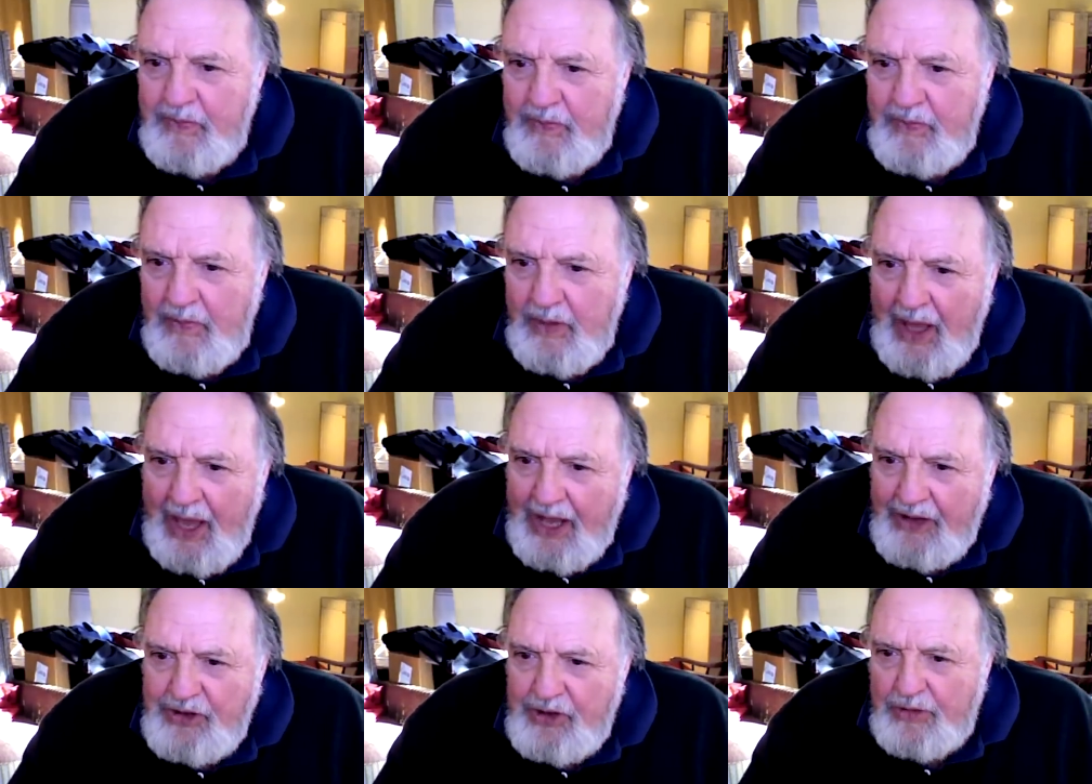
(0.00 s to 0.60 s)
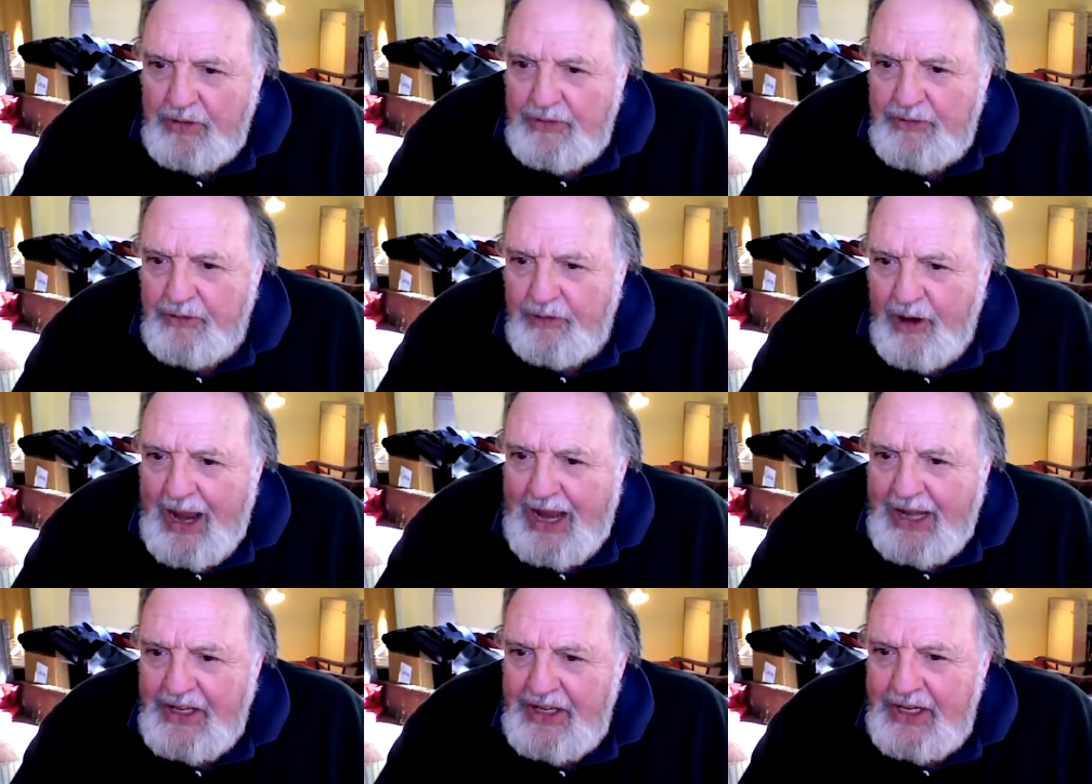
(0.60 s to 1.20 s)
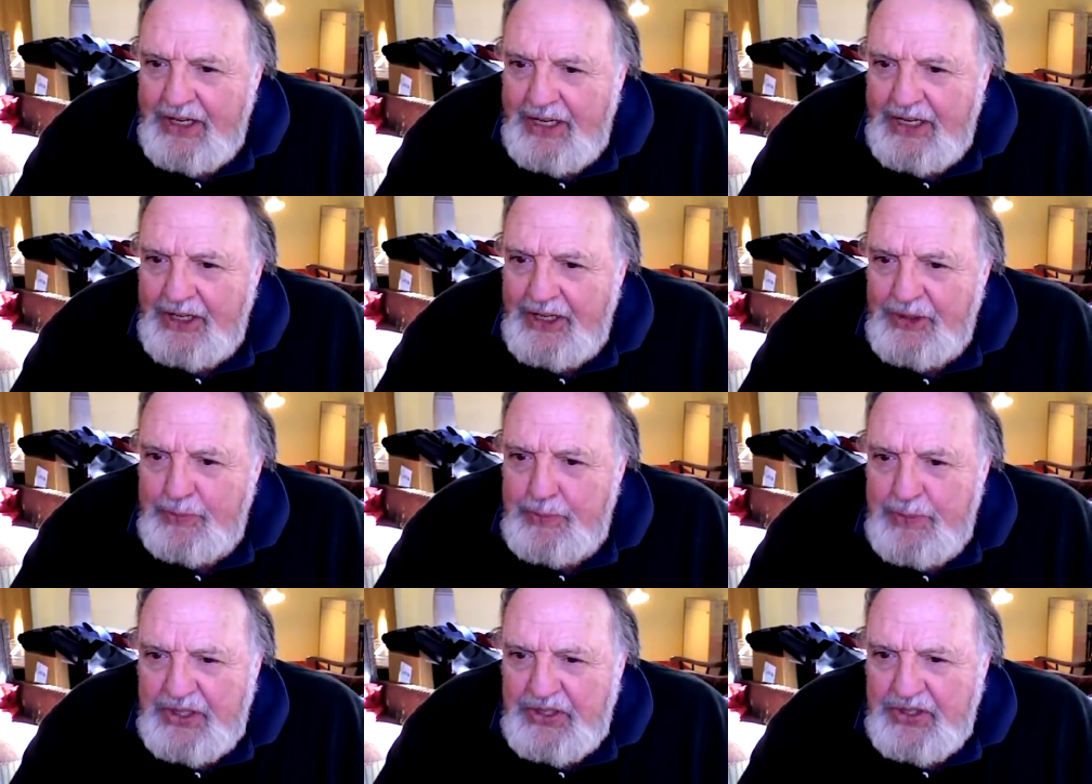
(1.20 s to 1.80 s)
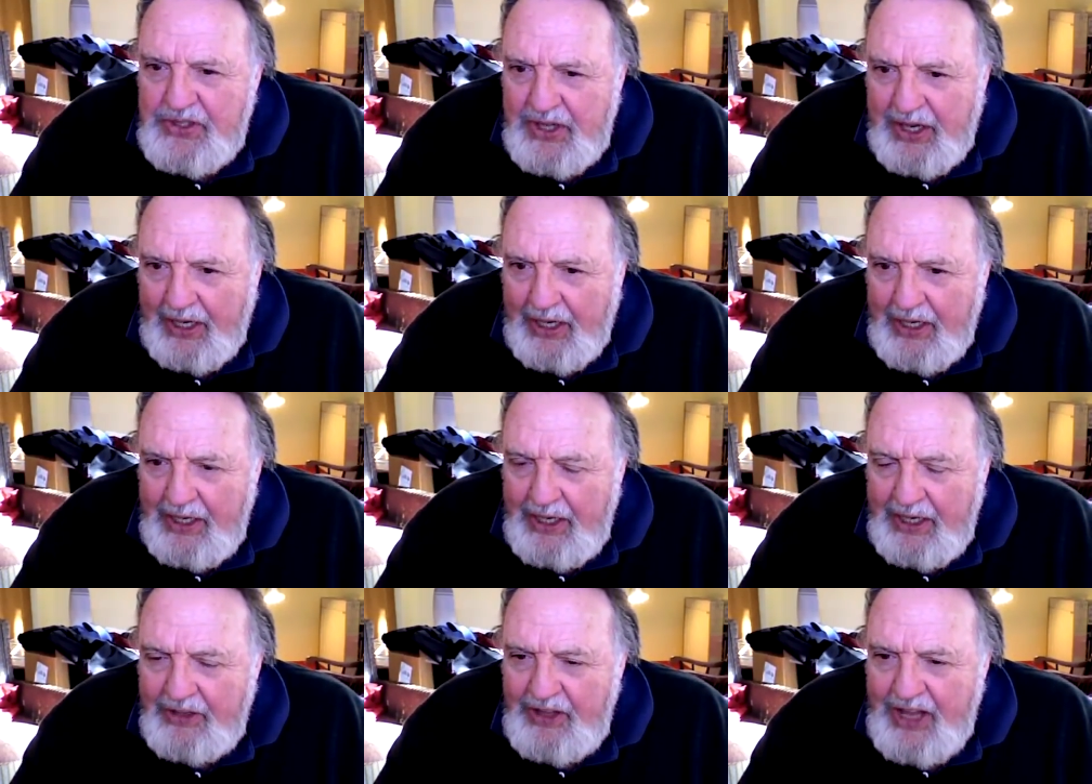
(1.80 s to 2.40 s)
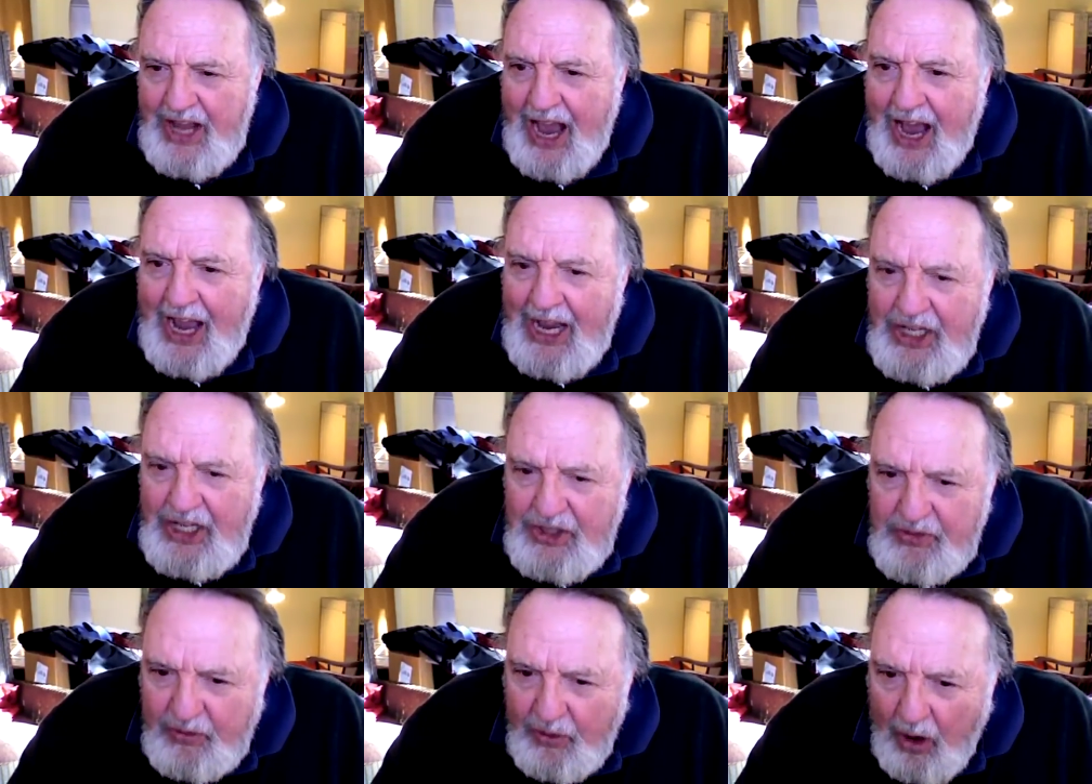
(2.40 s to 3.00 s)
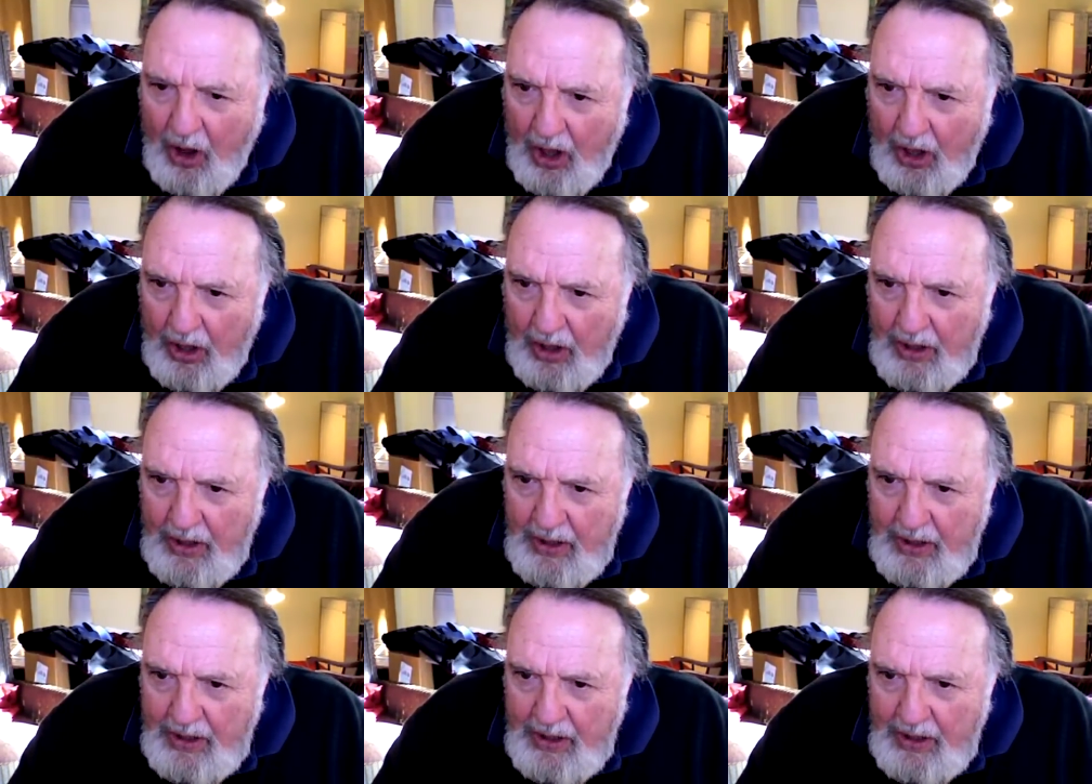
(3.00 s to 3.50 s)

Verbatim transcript: And your friend is missing in the ice fall.